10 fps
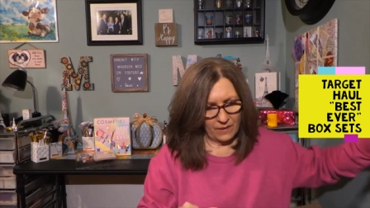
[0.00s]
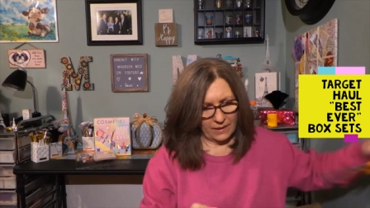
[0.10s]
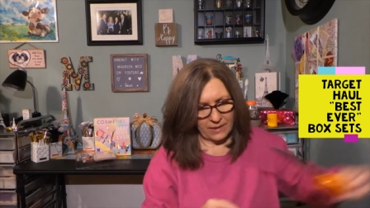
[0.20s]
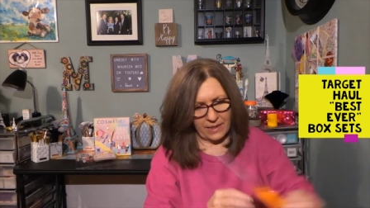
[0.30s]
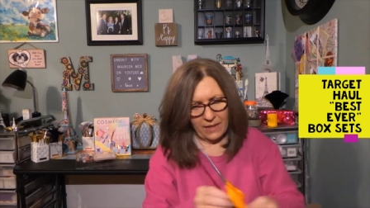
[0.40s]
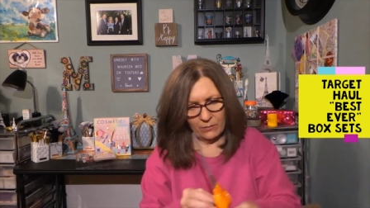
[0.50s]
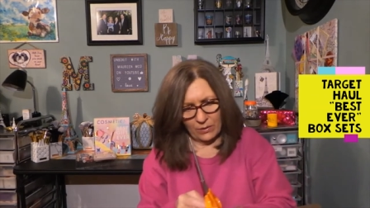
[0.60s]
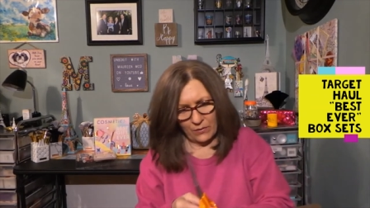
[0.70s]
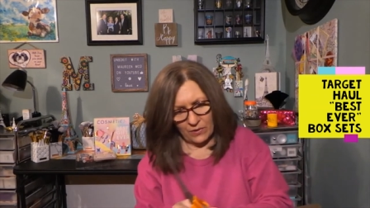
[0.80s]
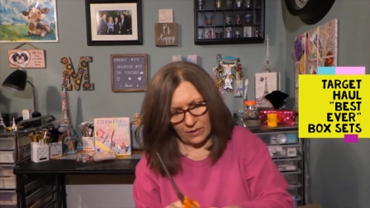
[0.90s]
I guess they have
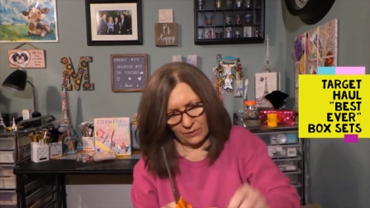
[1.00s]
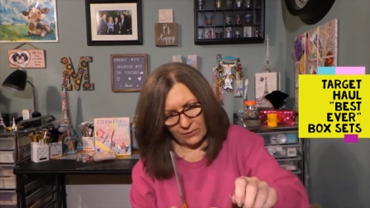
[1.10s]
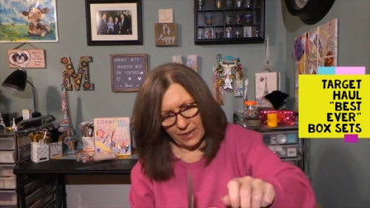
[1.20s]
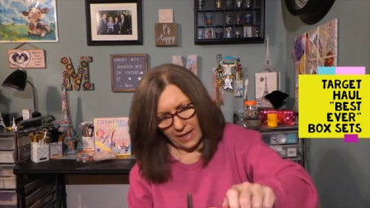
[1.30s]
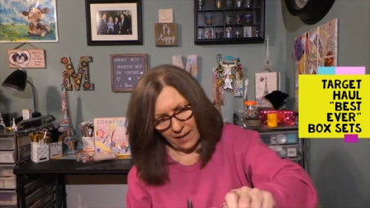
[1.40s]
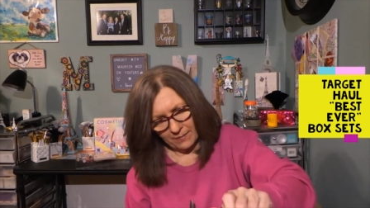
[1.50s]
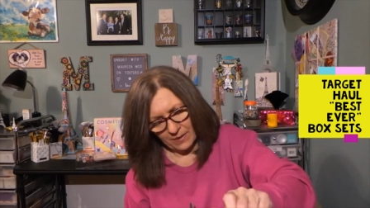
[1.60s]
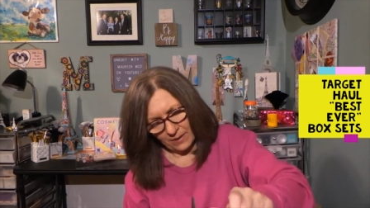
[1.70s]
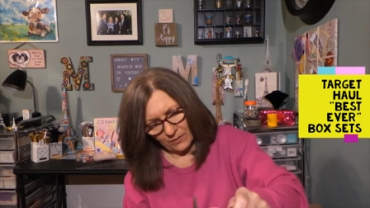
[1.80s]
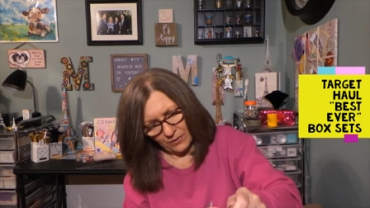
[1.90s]
one of those little
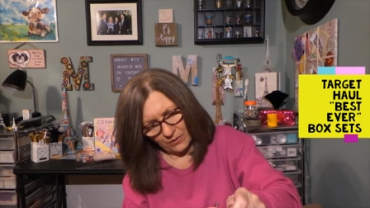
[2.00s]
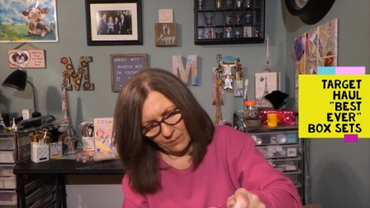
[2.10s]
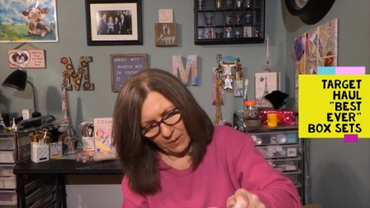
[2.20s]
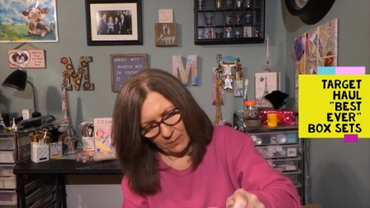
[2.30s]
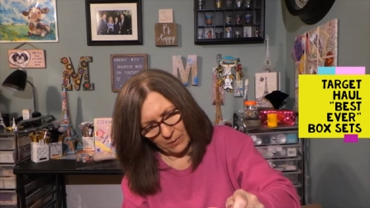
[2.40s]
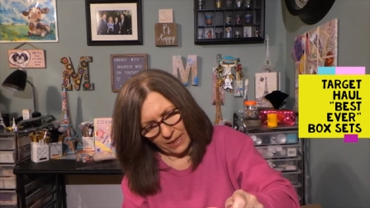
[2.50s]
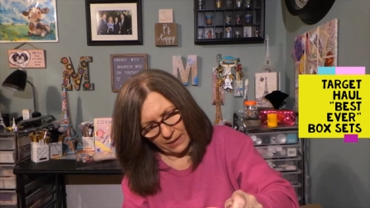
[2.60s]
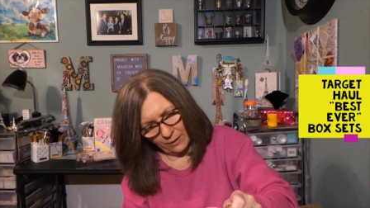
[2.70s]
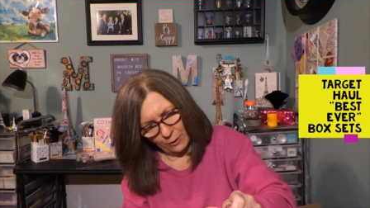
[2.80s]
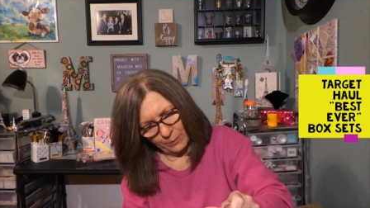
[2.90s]
tabs there so that people
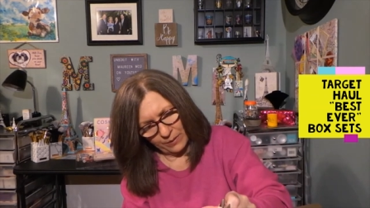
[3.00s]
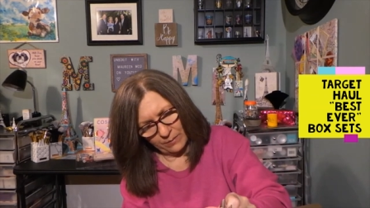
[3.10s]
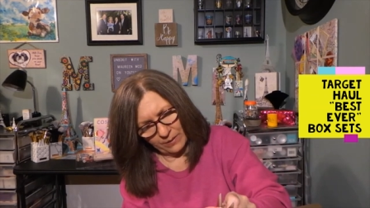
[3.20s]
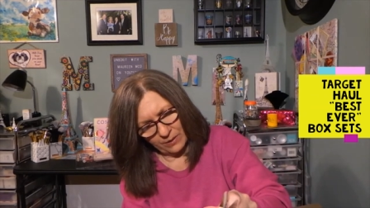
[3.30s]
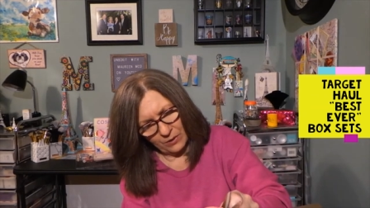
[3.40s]
can't open them in the